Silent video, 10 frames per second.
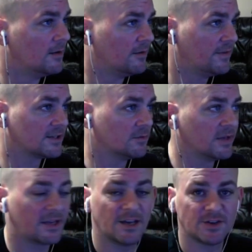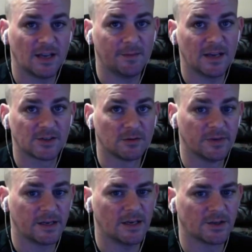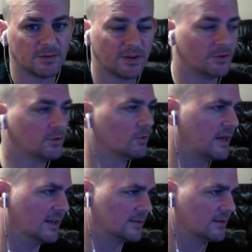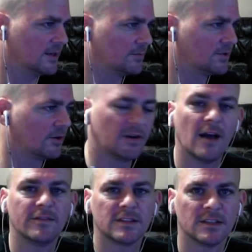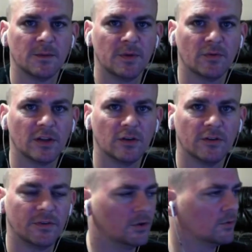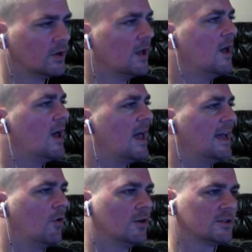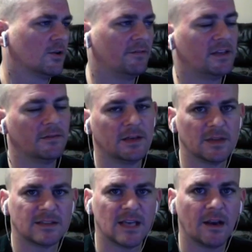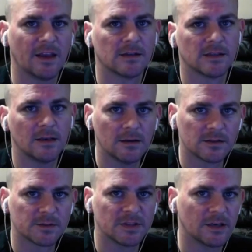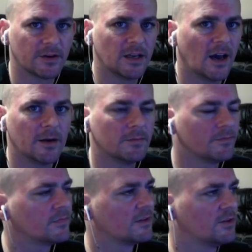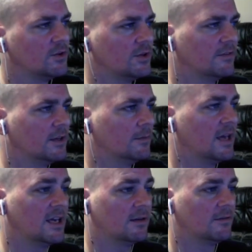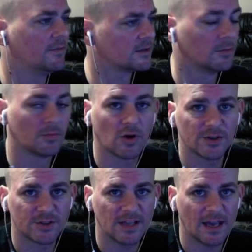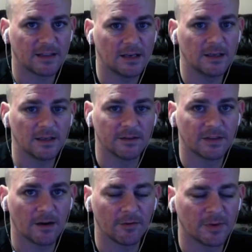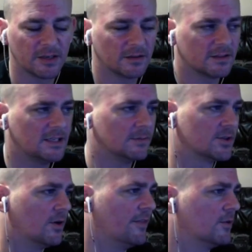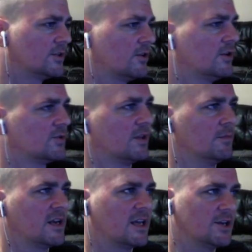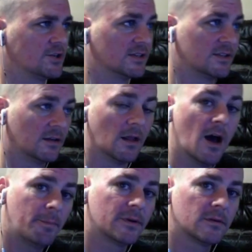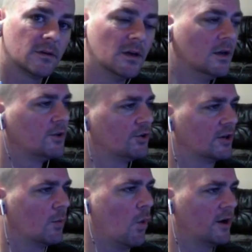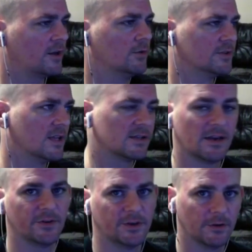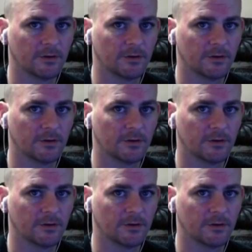physical mitigation and magical mitigation with a dual cast in the same turn obviously is gonna be. And also I've given him the 10,000 Needles materia item to give him a physical mirage stack that he can give to everybody on the team, so on those turns where the mitigation is still up, you're going to want to use this every turn.